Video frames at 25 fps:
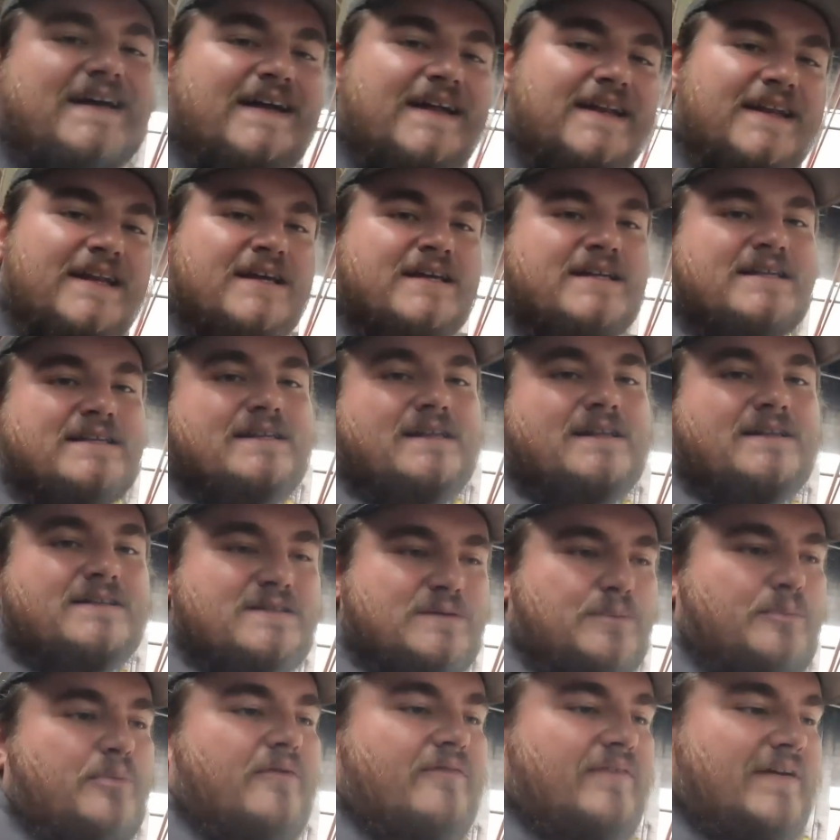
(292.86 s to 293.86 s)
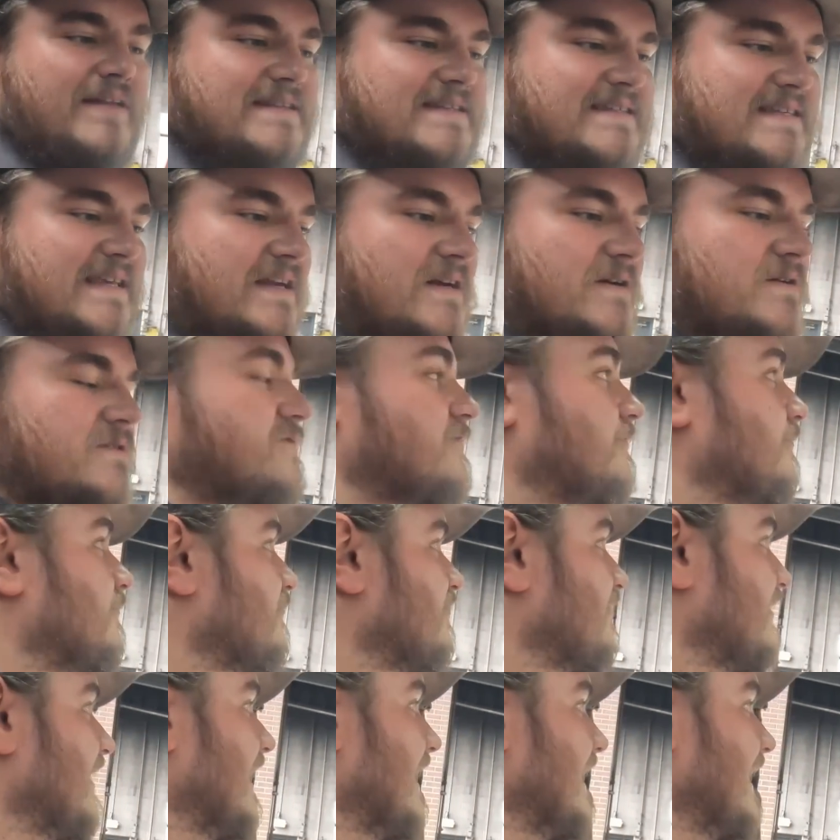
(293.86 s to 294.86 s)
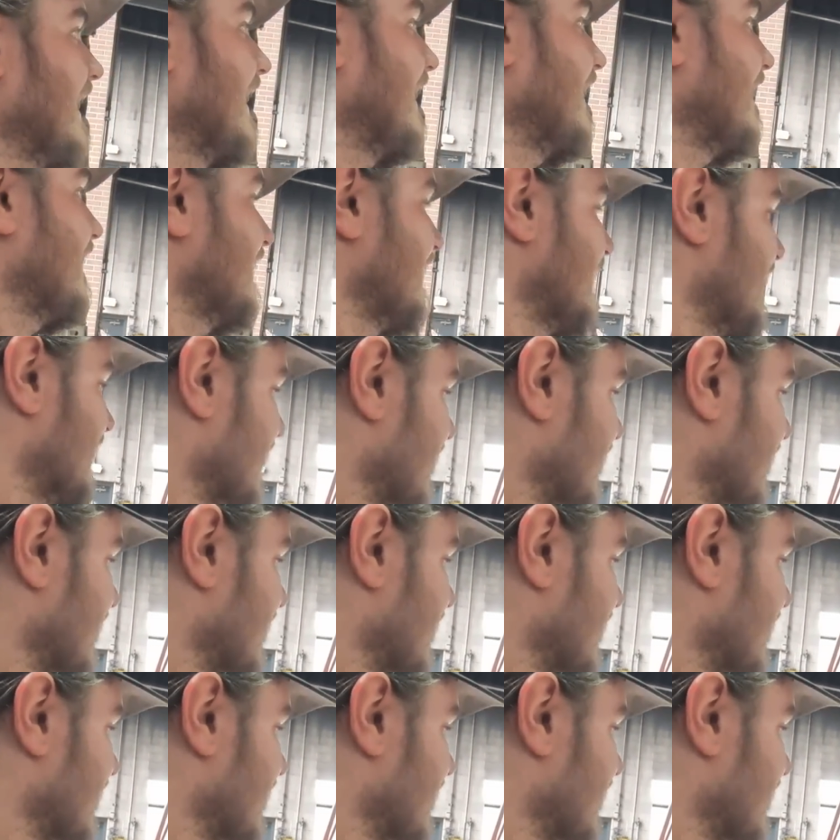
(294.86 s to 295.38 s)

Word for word: on to prevent cinders from flying out.